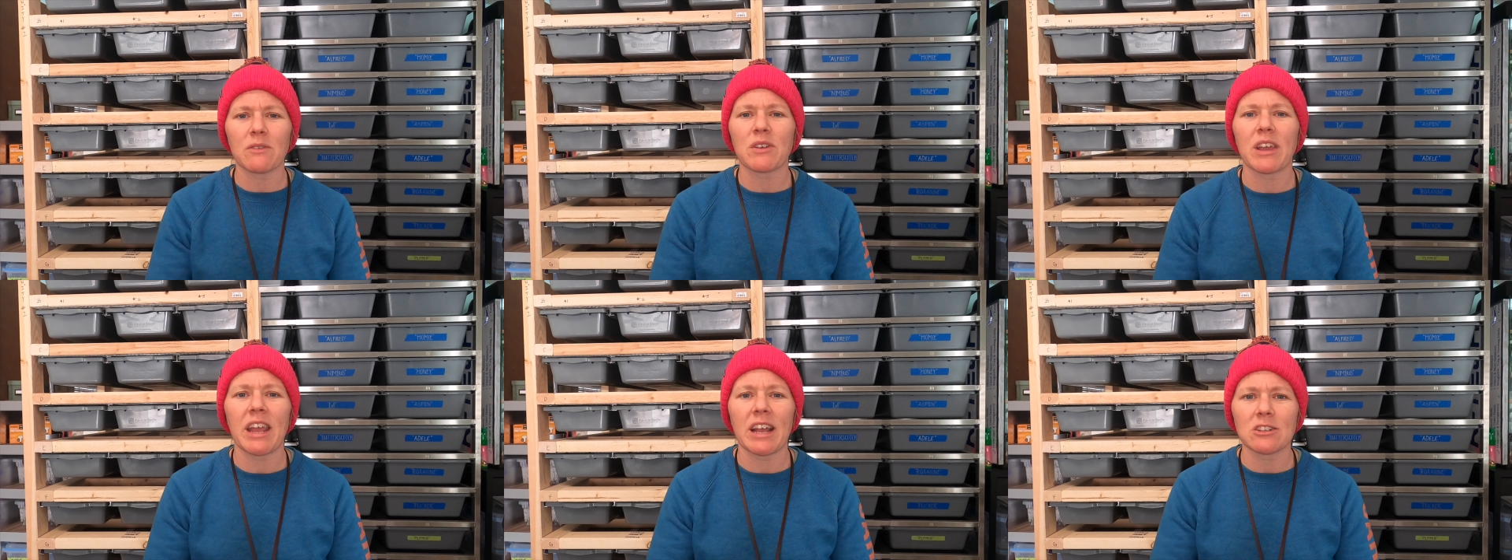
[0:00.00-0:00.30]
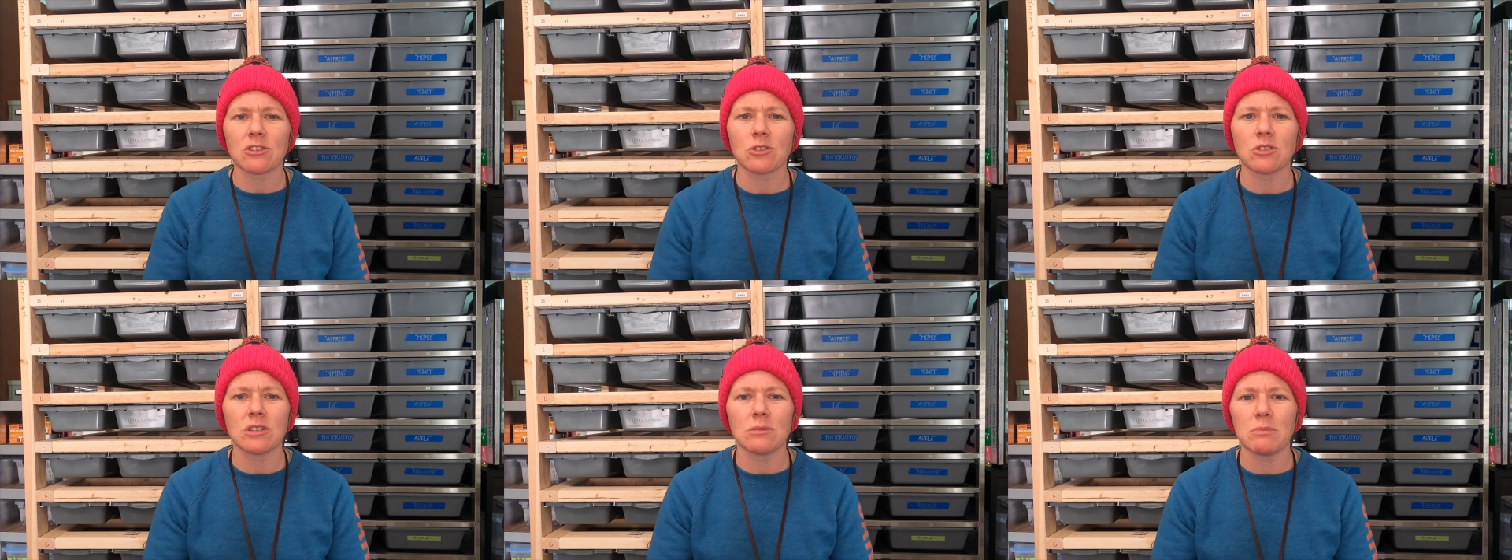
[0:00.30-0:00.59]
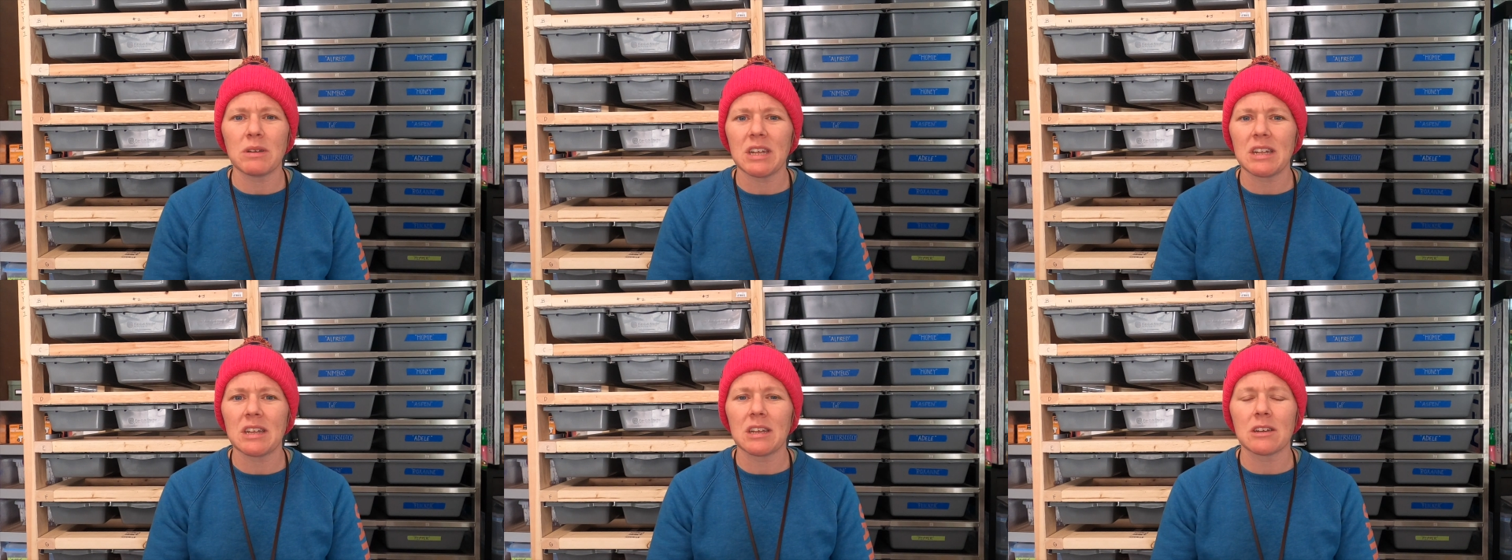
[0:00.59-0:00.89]
of canceled the
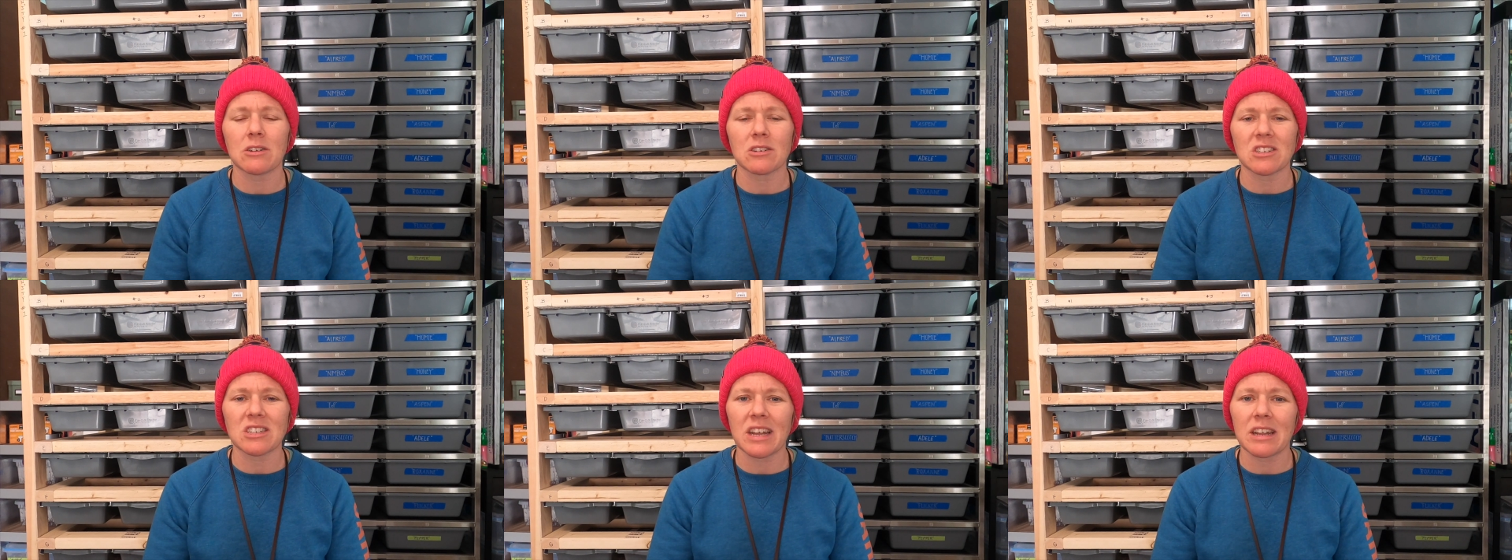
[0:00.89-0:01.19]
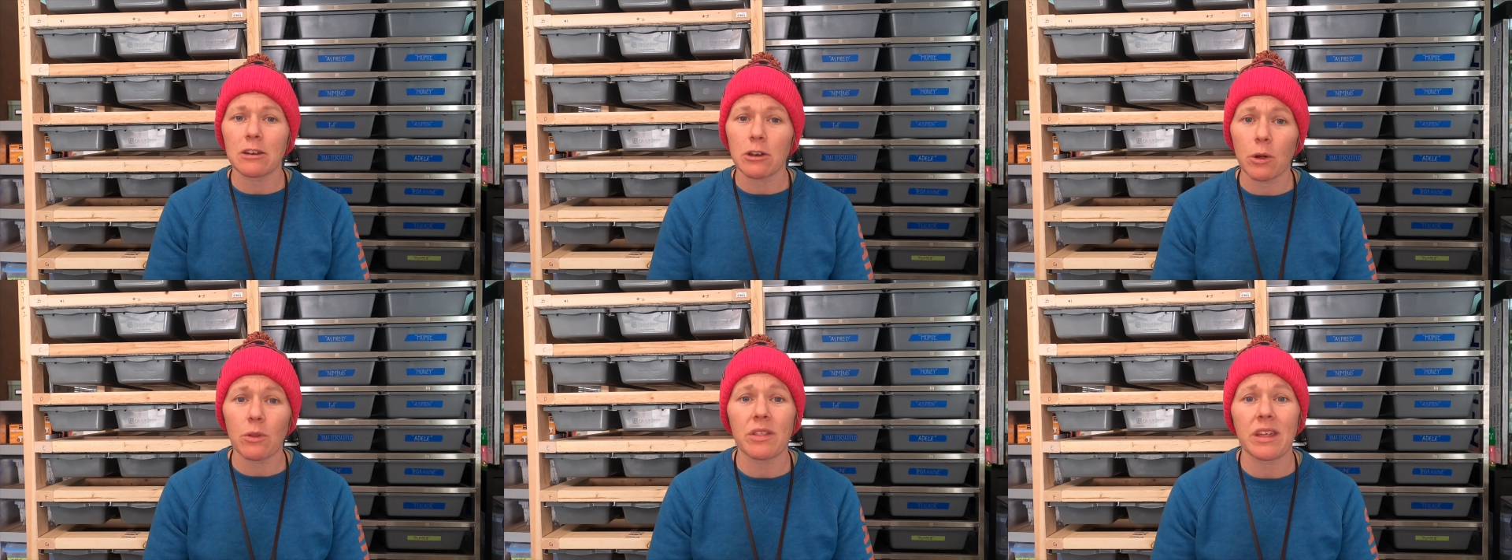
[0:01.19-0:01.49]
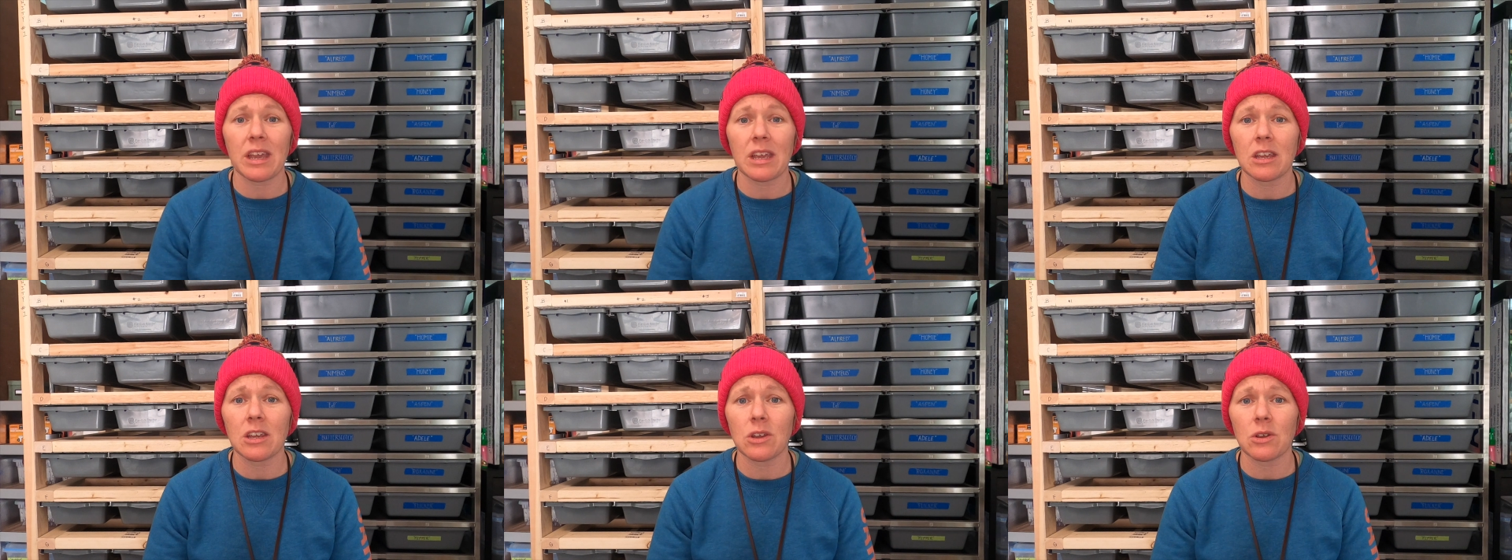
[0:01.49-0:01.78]
meeting or said, no,
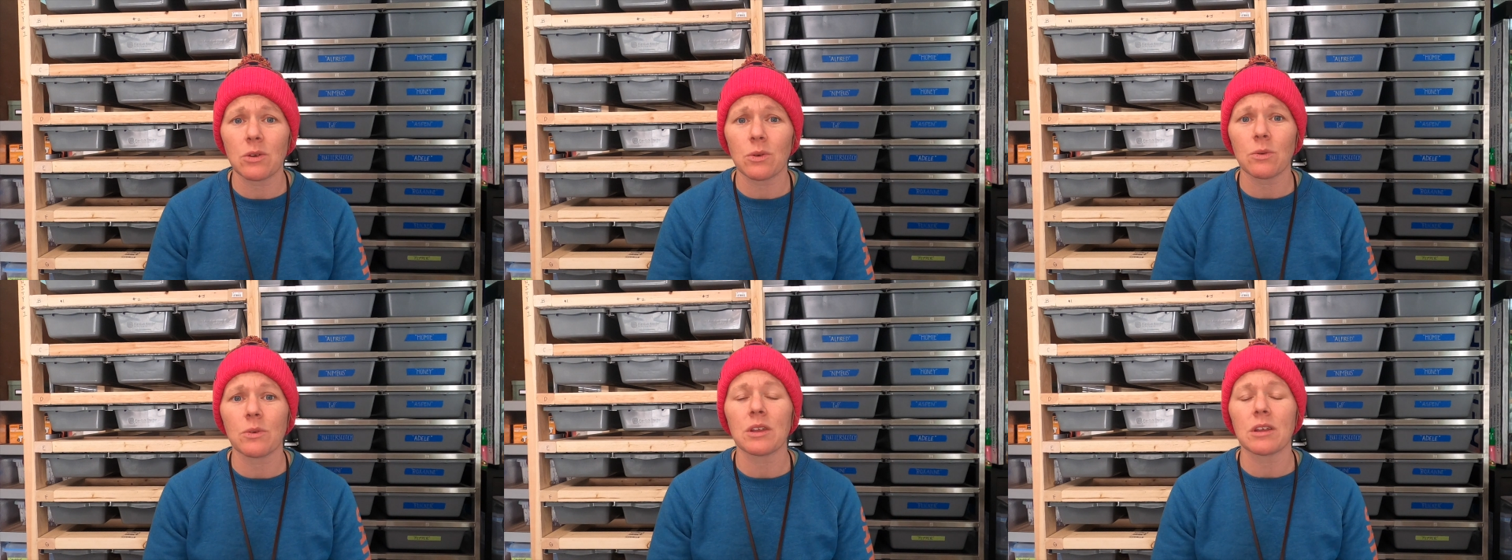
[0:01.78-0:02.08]
thank you.